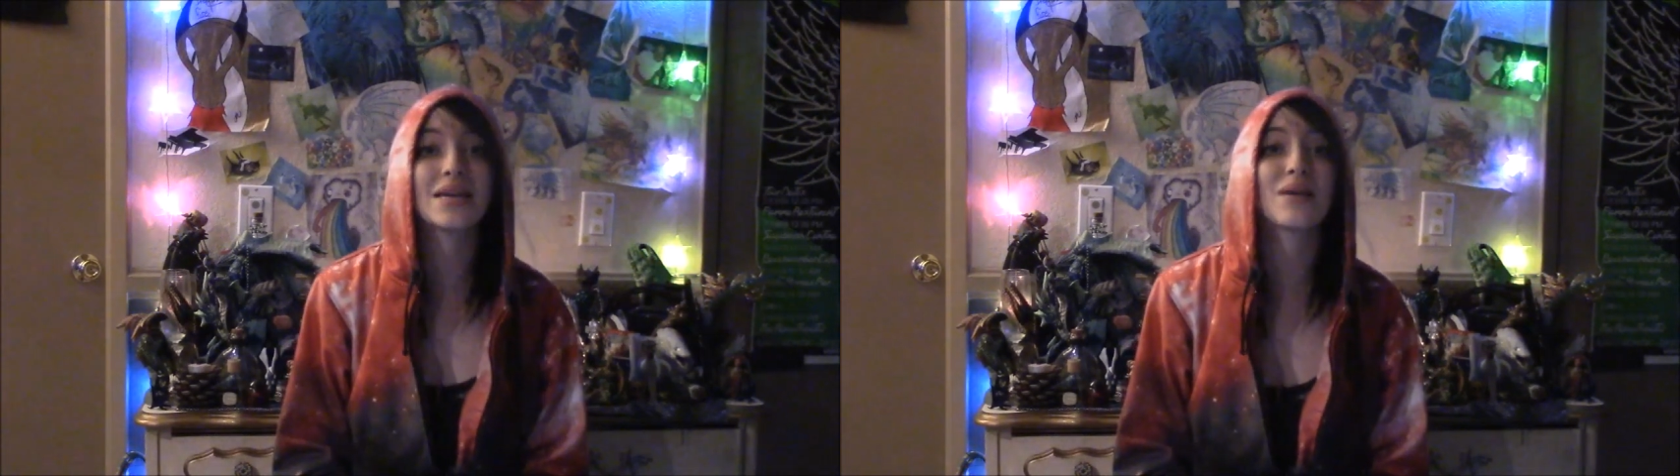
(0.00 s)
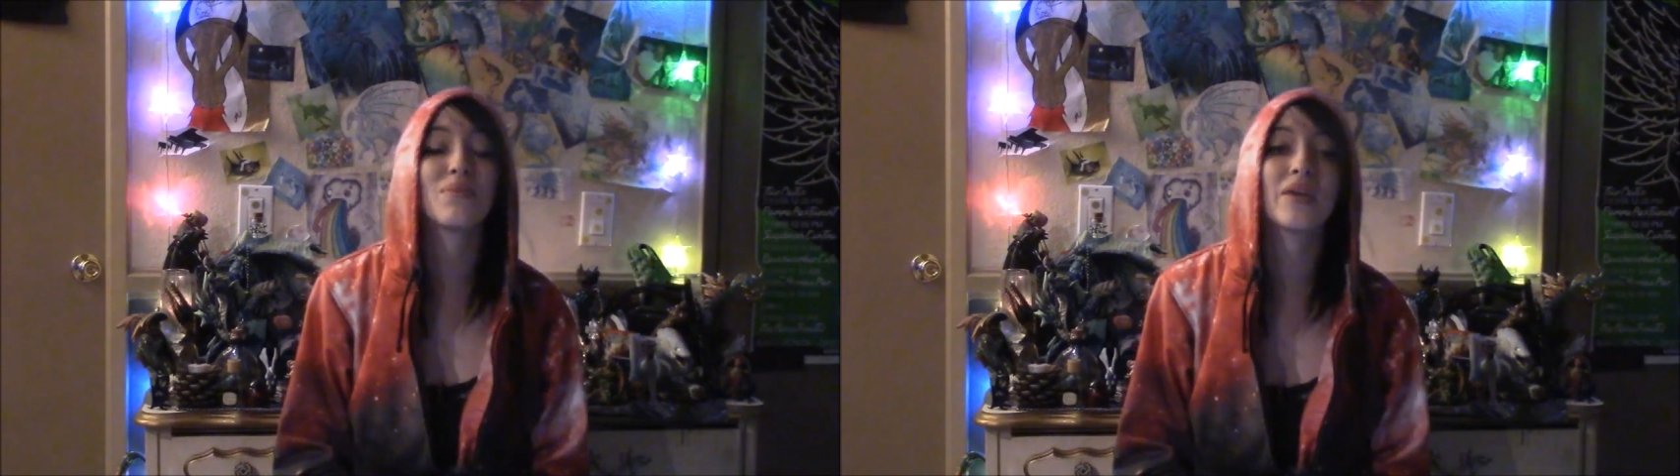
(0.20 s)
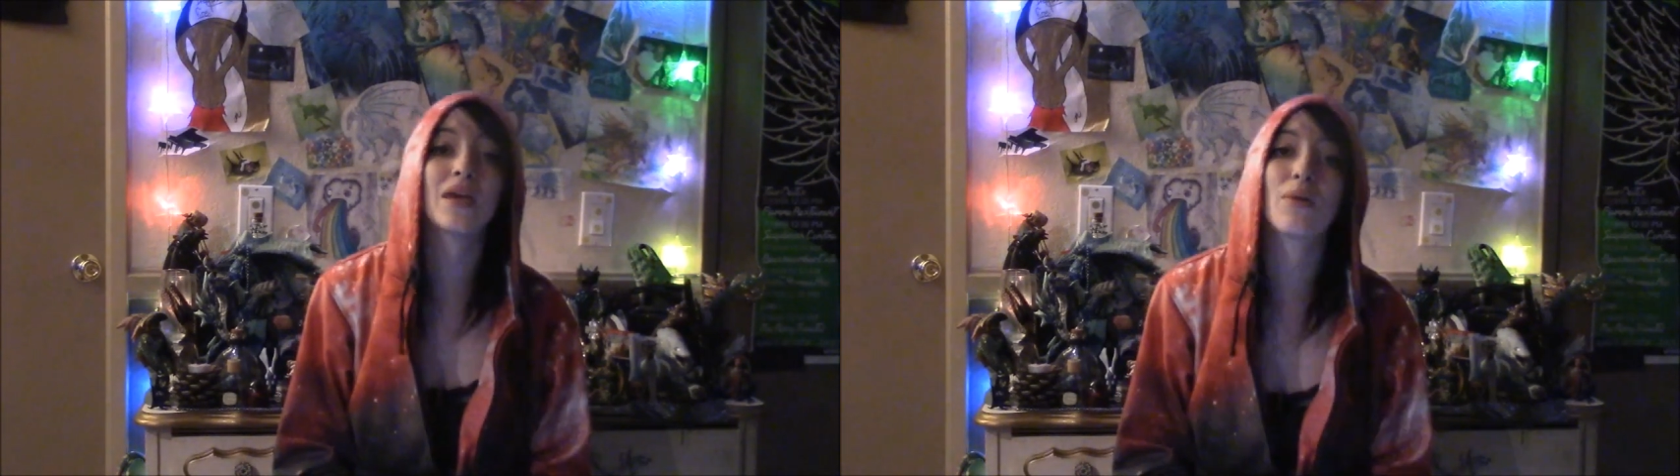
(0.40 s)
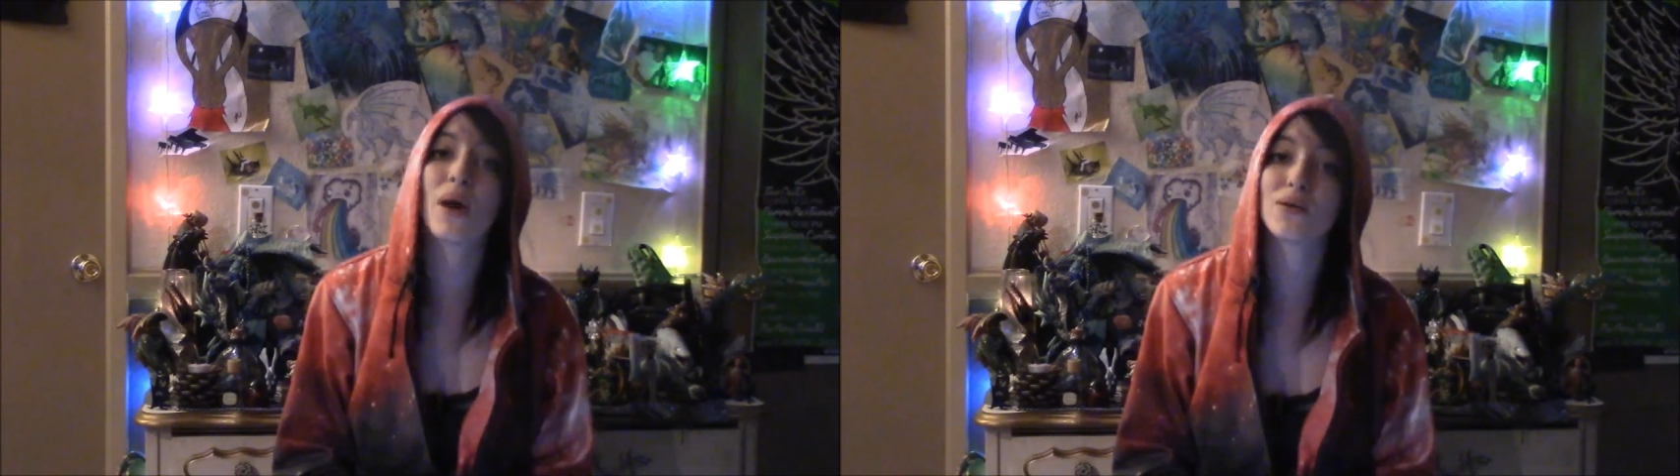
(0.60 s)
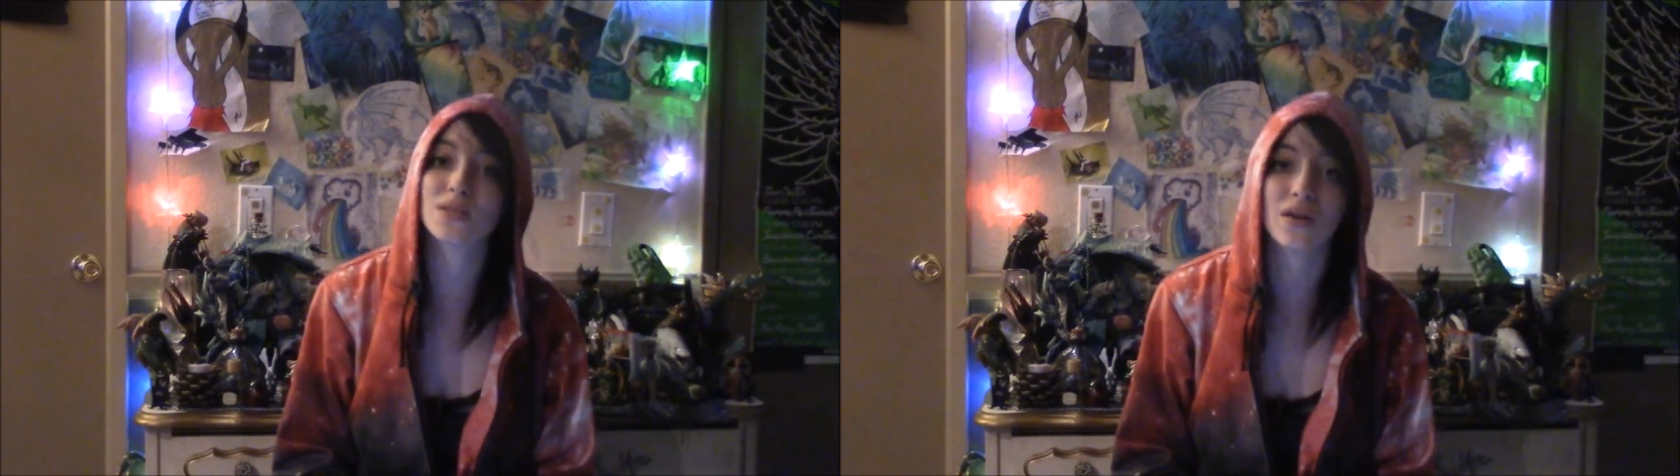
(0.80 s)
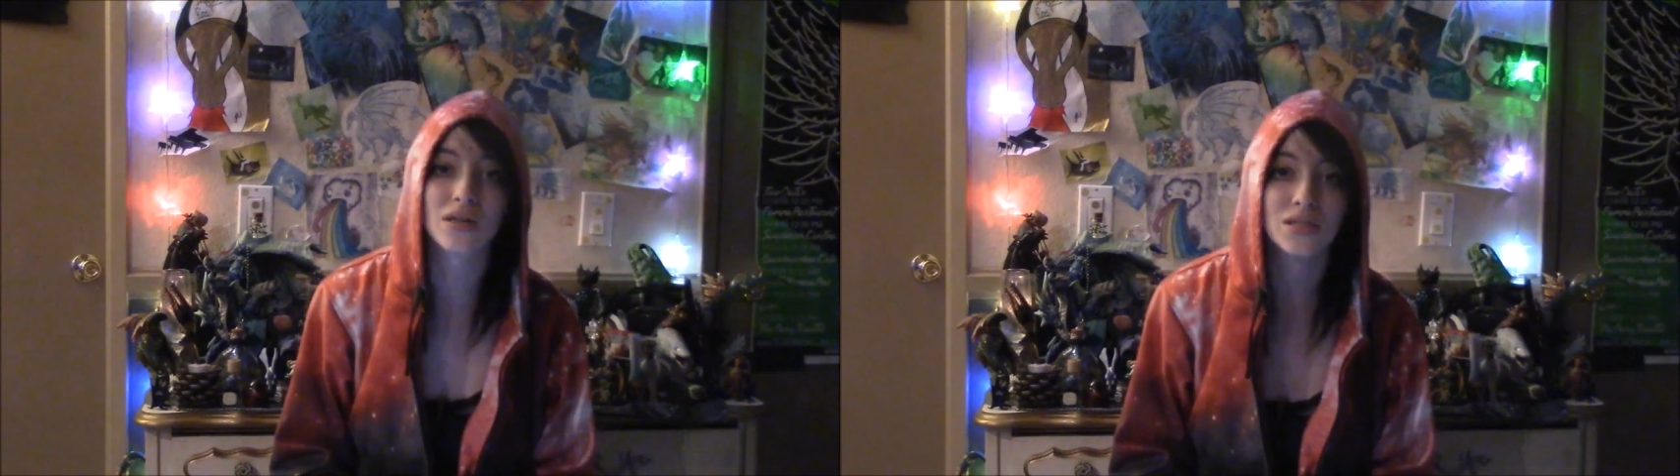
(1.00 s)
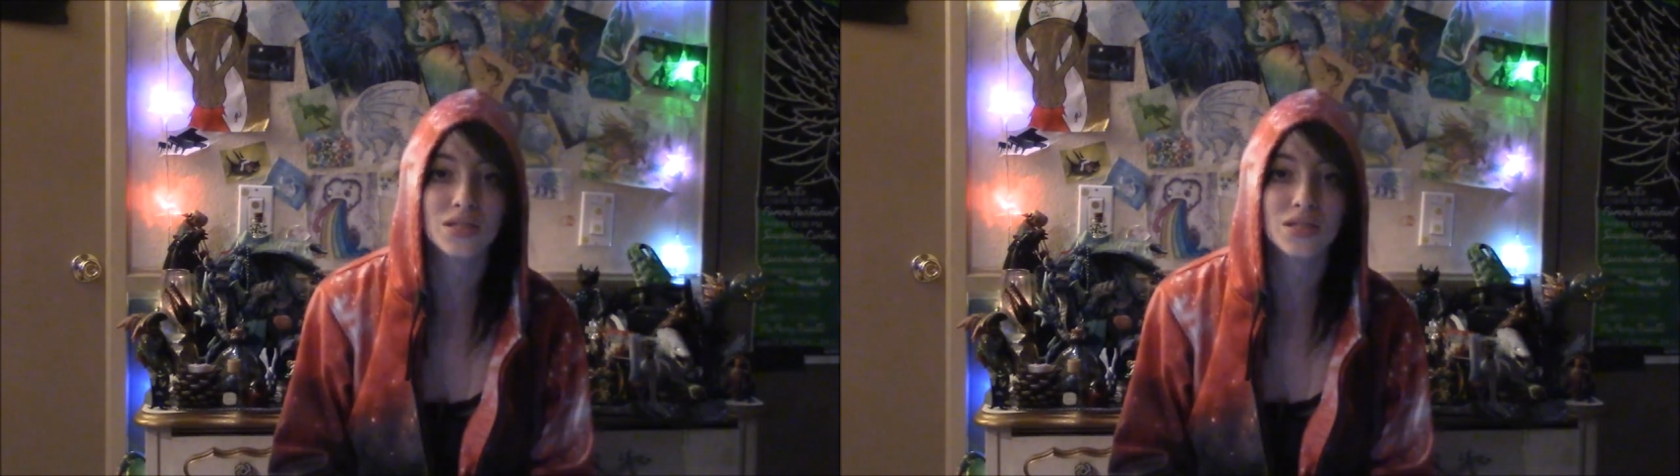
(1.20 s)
and I'm thinking about starting to